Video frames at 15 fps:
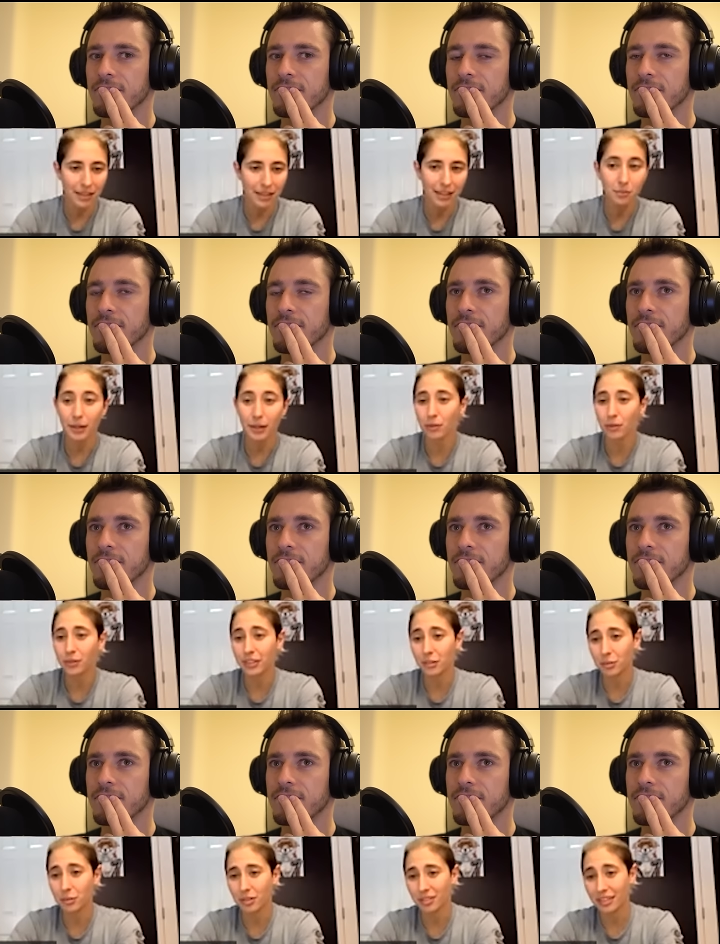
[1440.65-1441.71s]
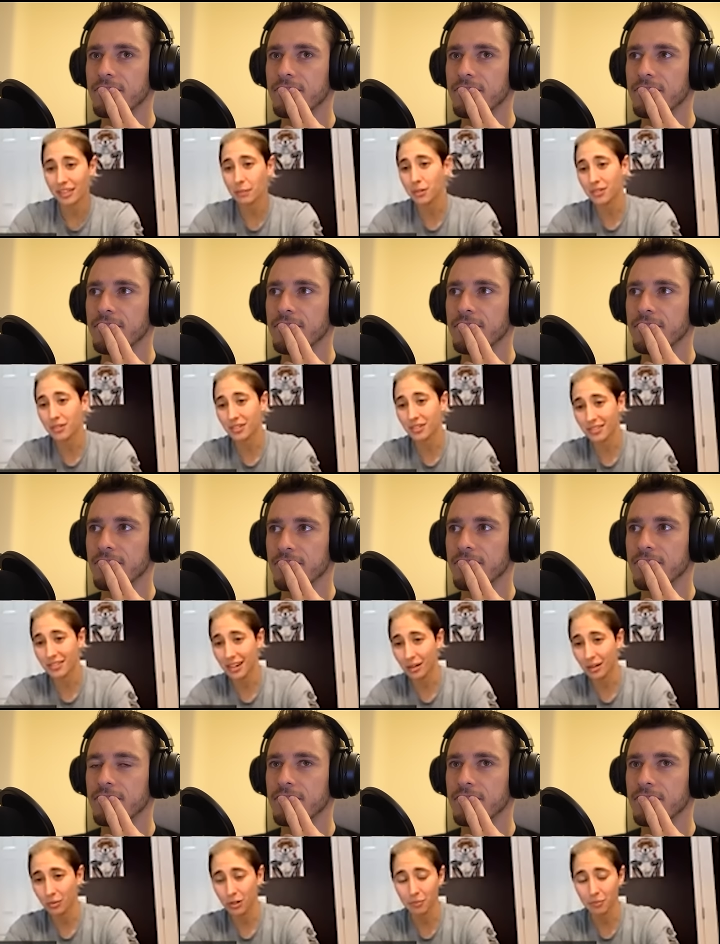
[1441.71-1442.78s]
Speaker 1: that is my only experience. And that person is
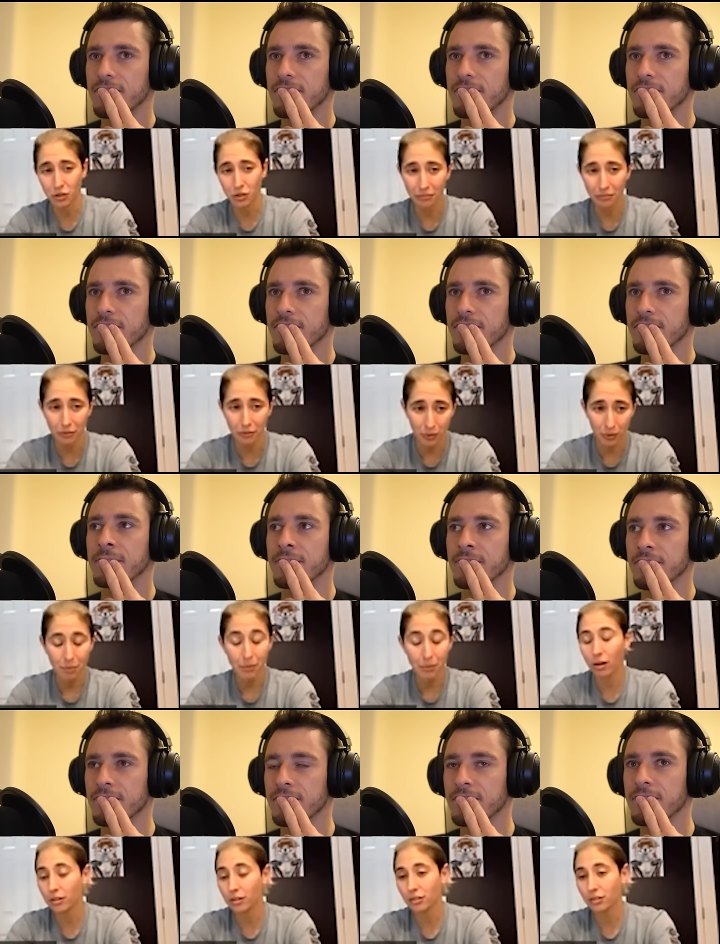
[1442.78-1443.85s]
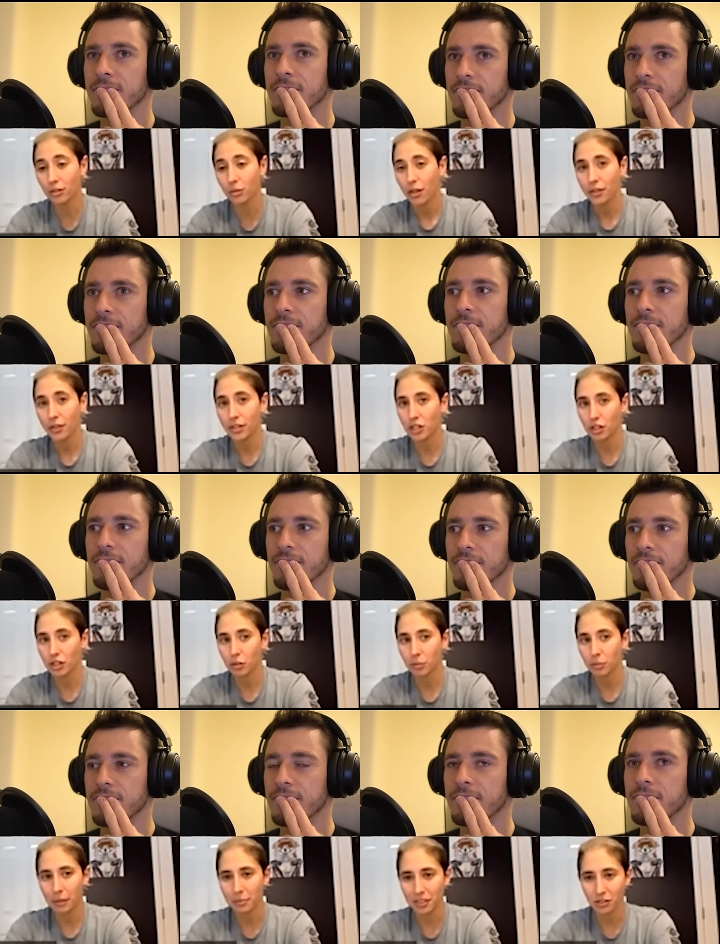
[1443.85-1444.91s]
not one to be trifled with. But mm-hmm. also, the general
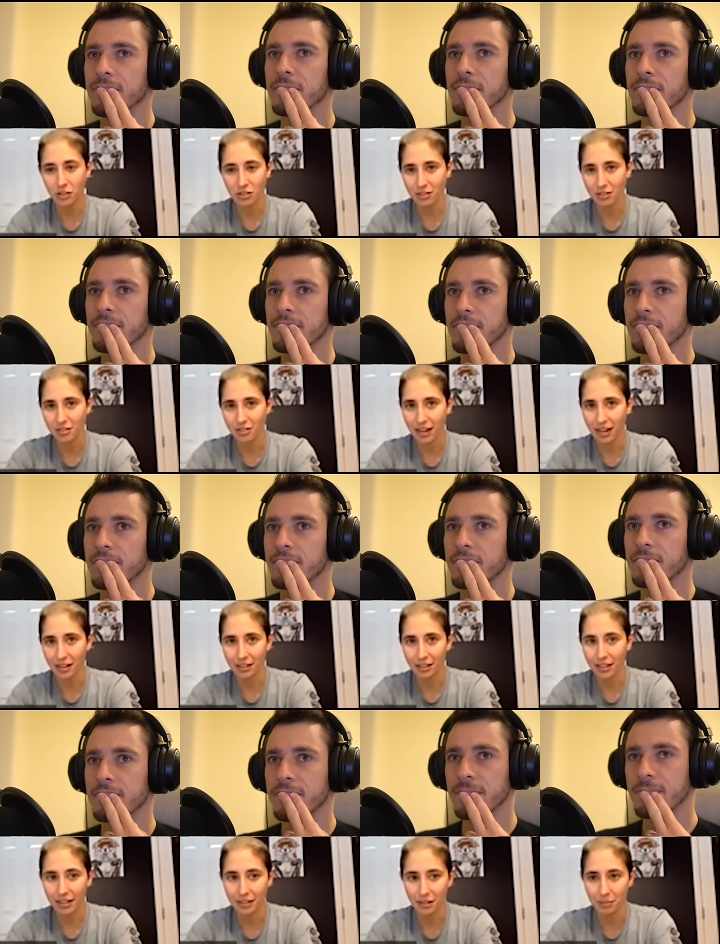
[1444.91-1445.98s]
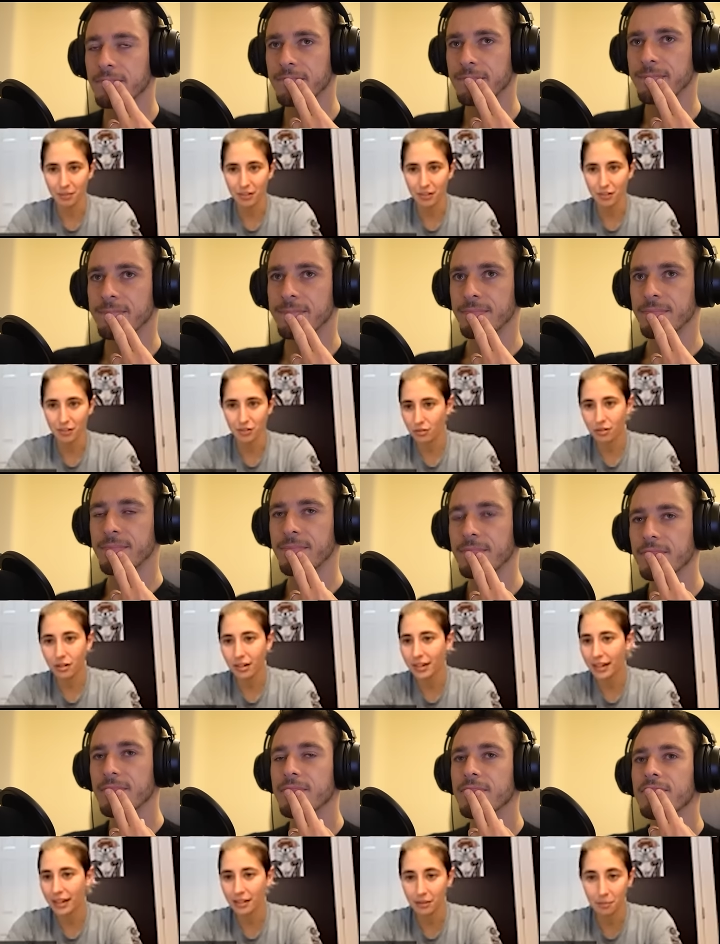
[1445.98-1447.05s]
population is not like him. They just,
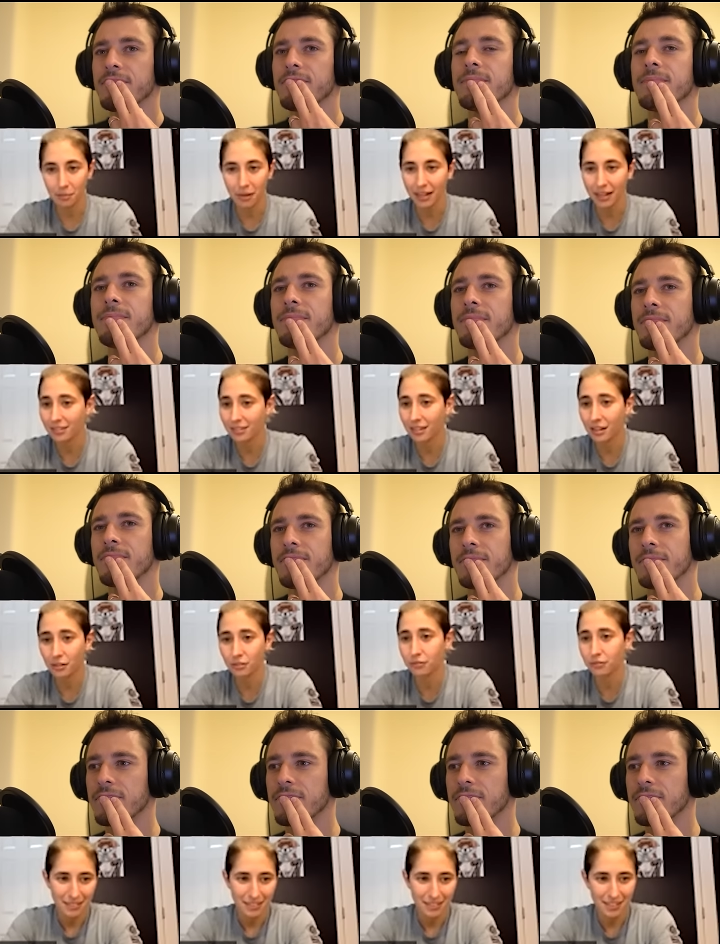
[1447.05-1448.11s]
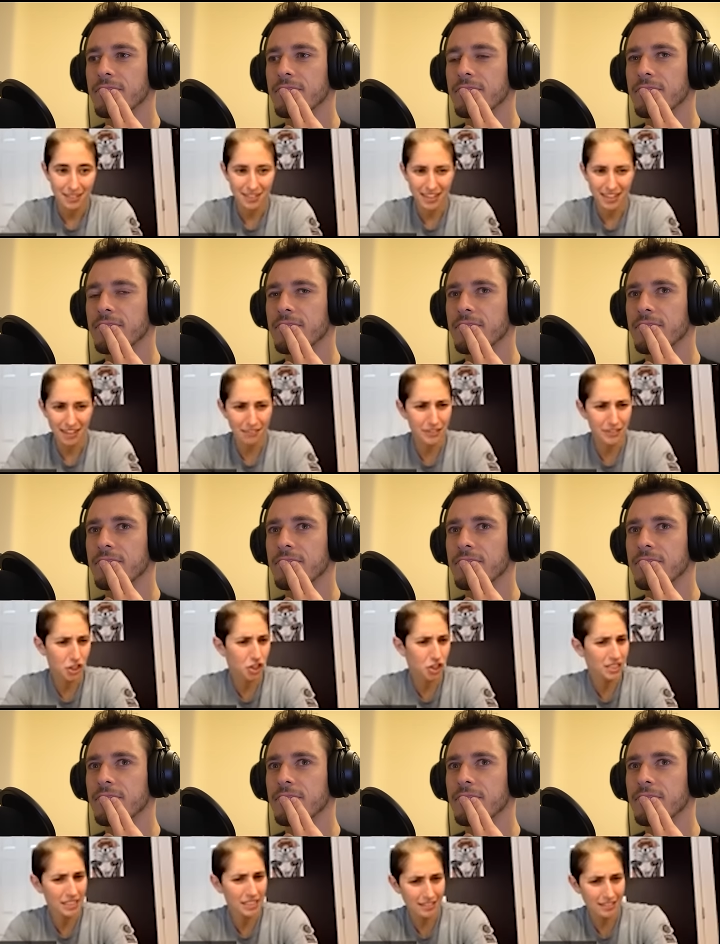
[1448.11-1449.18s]
again, the mindset of
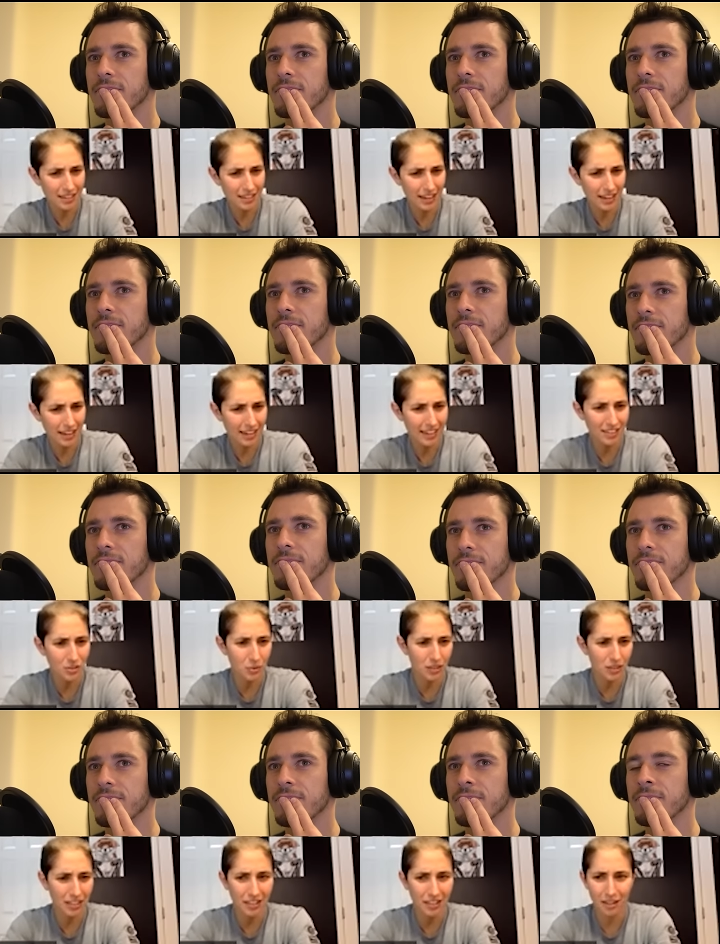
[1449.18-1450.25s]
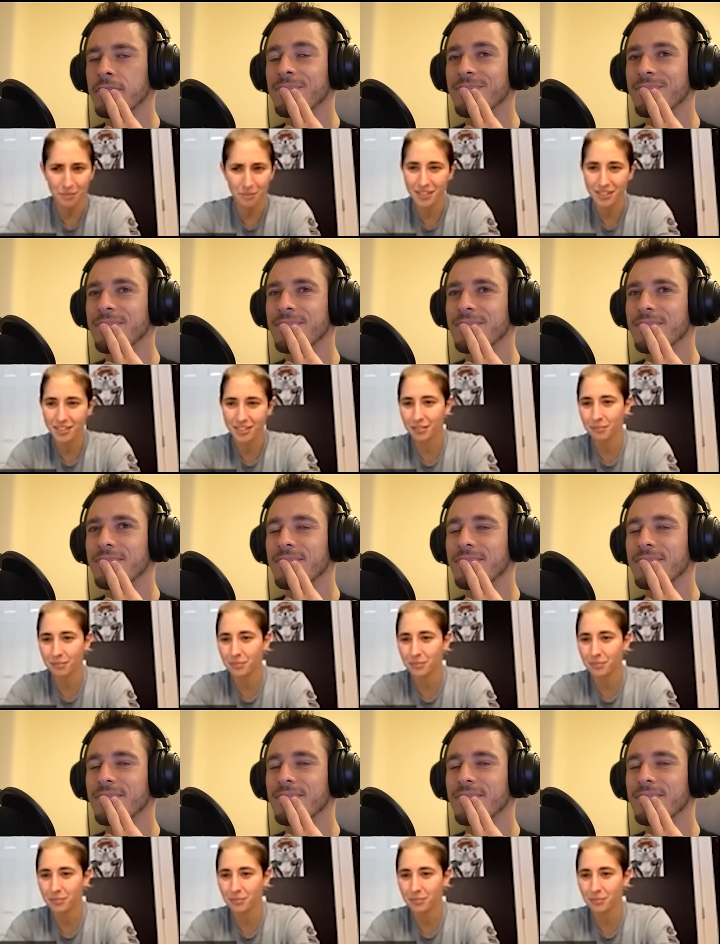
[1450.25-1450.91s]
savageness, I guess, when it comes mm. to,